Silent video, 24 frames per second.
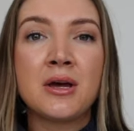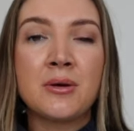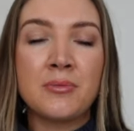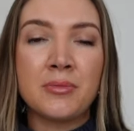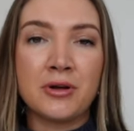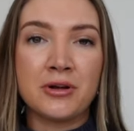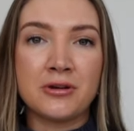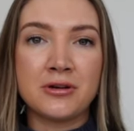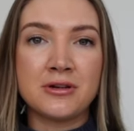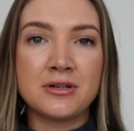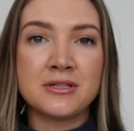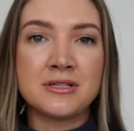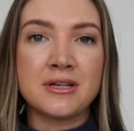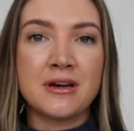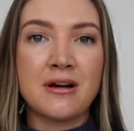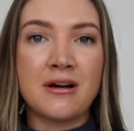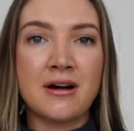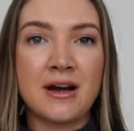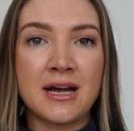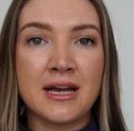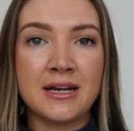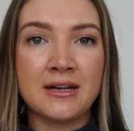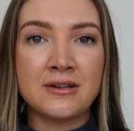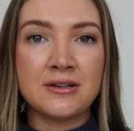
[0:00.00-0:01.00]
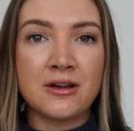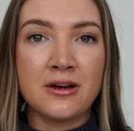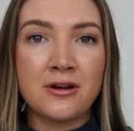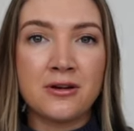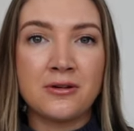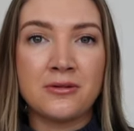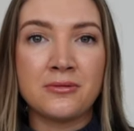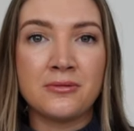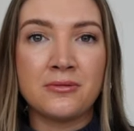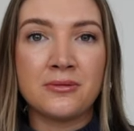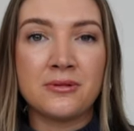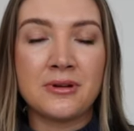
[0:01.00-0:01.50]
because I
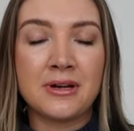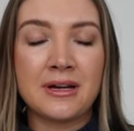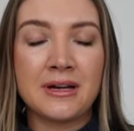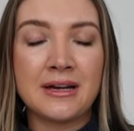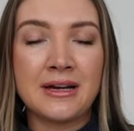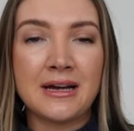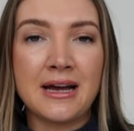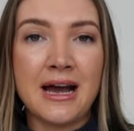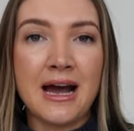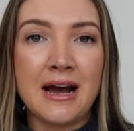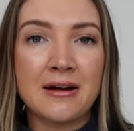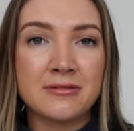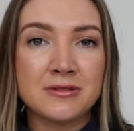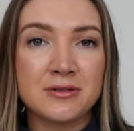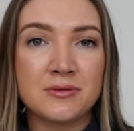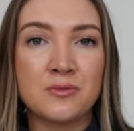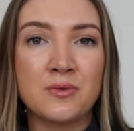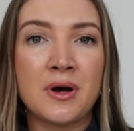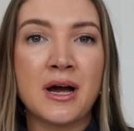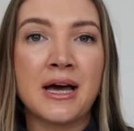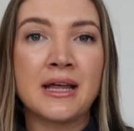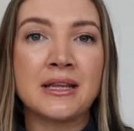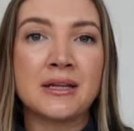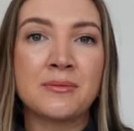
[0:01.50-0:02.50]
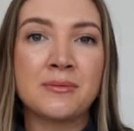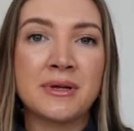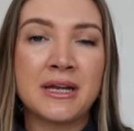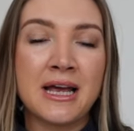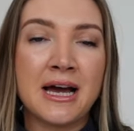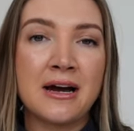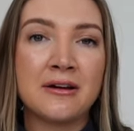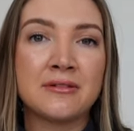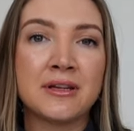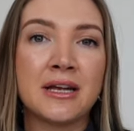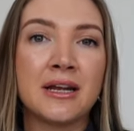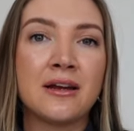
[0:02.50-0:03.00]
know how to wear them and
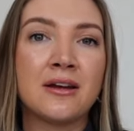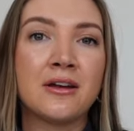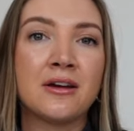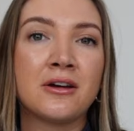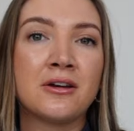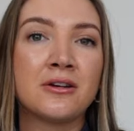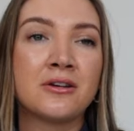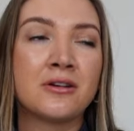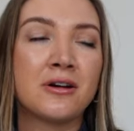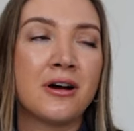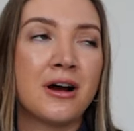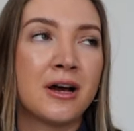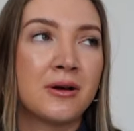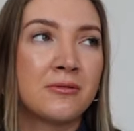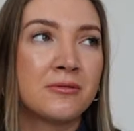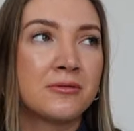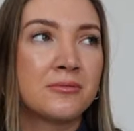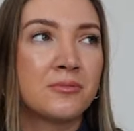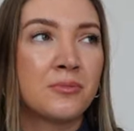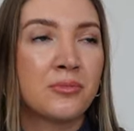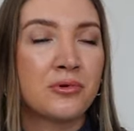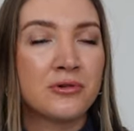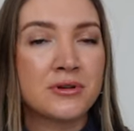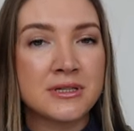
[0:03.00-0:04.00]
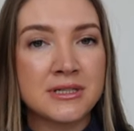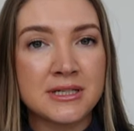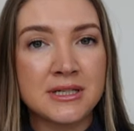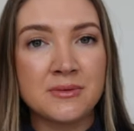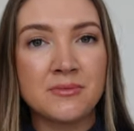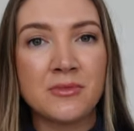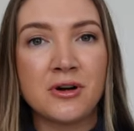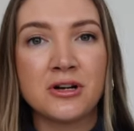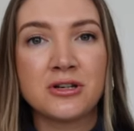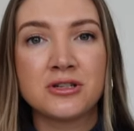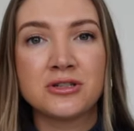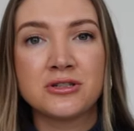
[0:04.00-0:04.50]
how they look, I will pretty
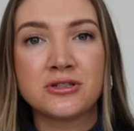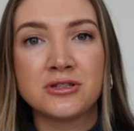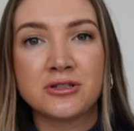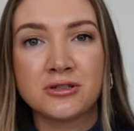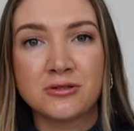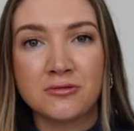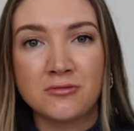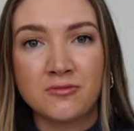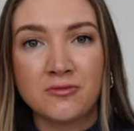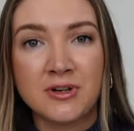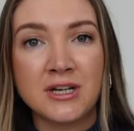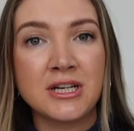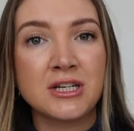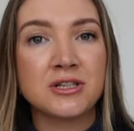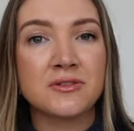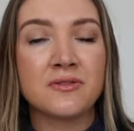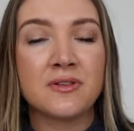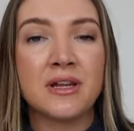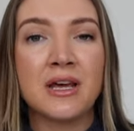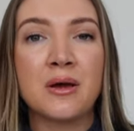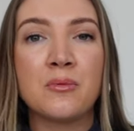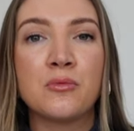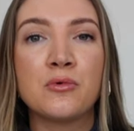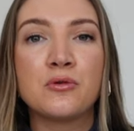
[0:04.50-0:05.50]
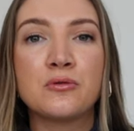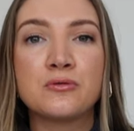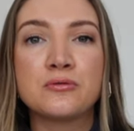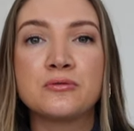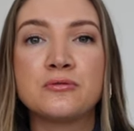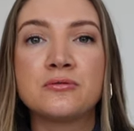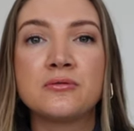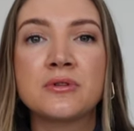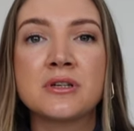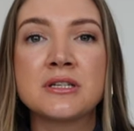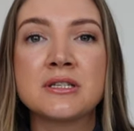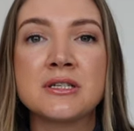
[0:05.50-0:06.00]
much just reach for them
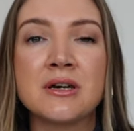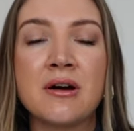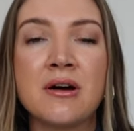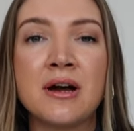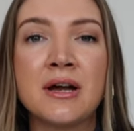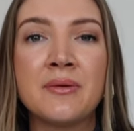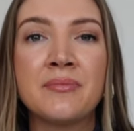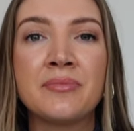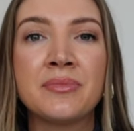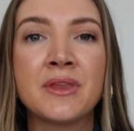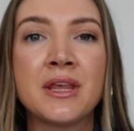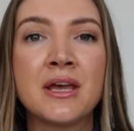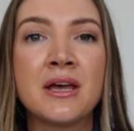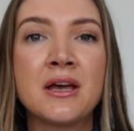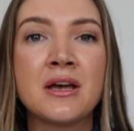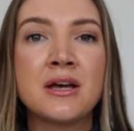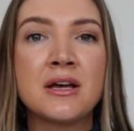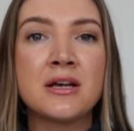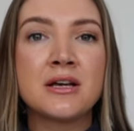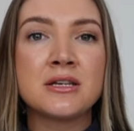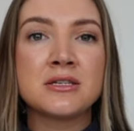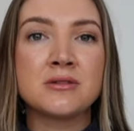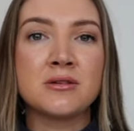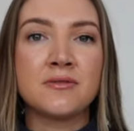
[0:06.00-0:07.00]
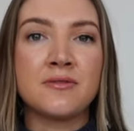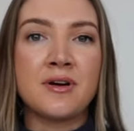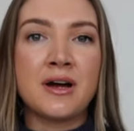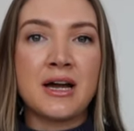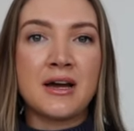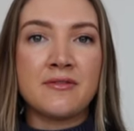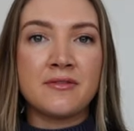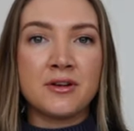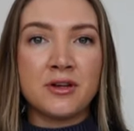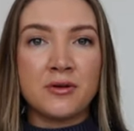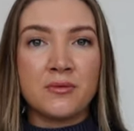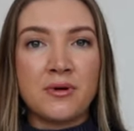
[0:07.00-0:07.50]
all the time. So if I
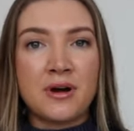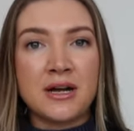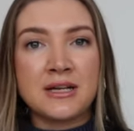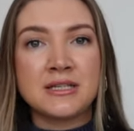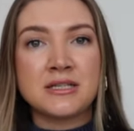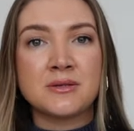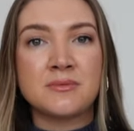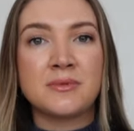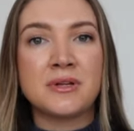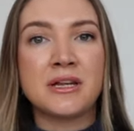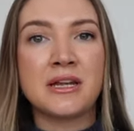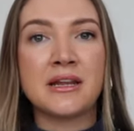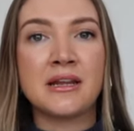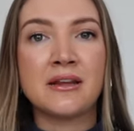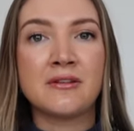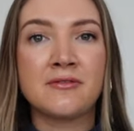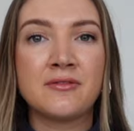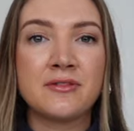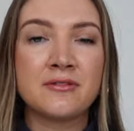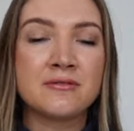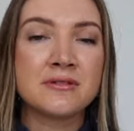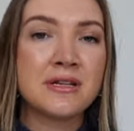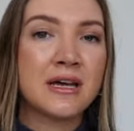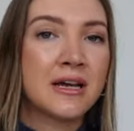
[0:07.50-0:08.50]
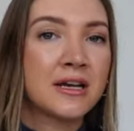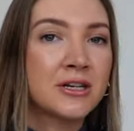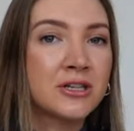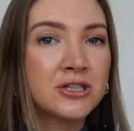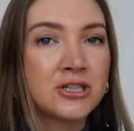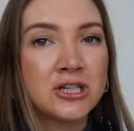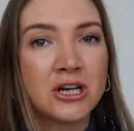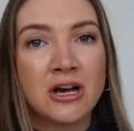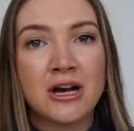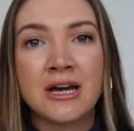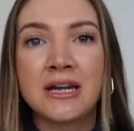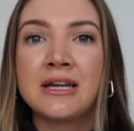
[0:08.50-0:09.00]
have a new item in there that feels like
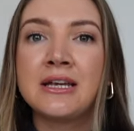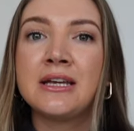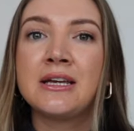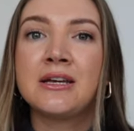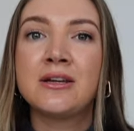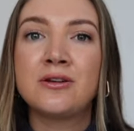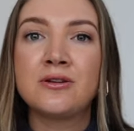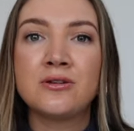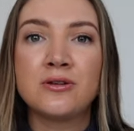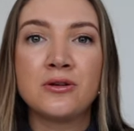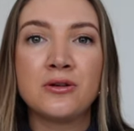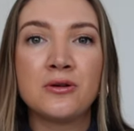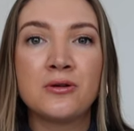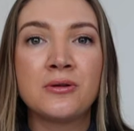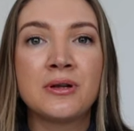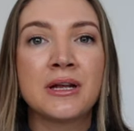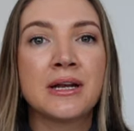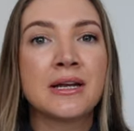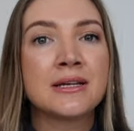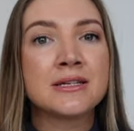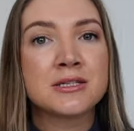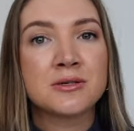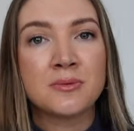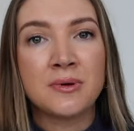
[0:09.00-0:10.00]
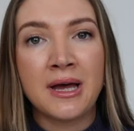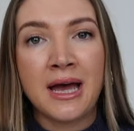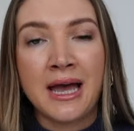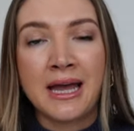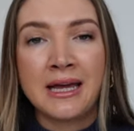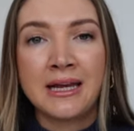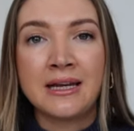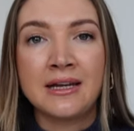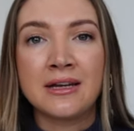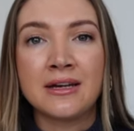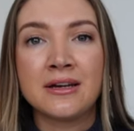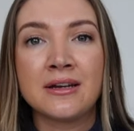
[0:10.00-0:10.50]
shiny and new and a little bit
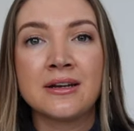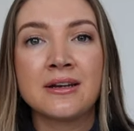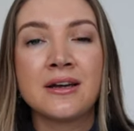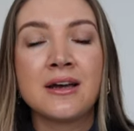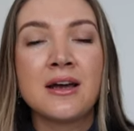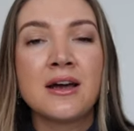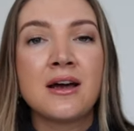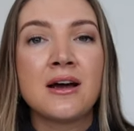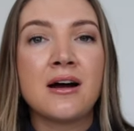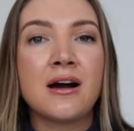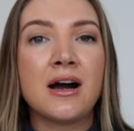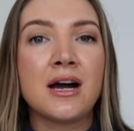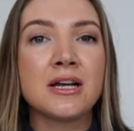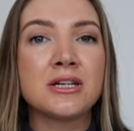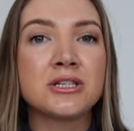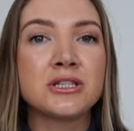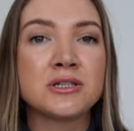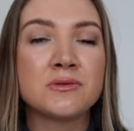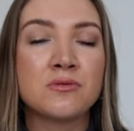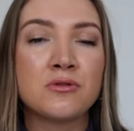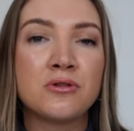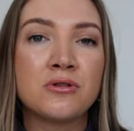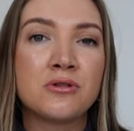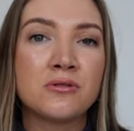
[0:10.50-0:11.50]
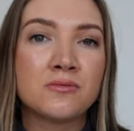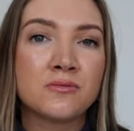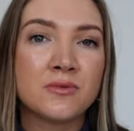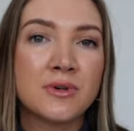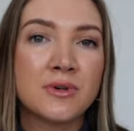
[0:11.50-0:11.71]
alien, I just will not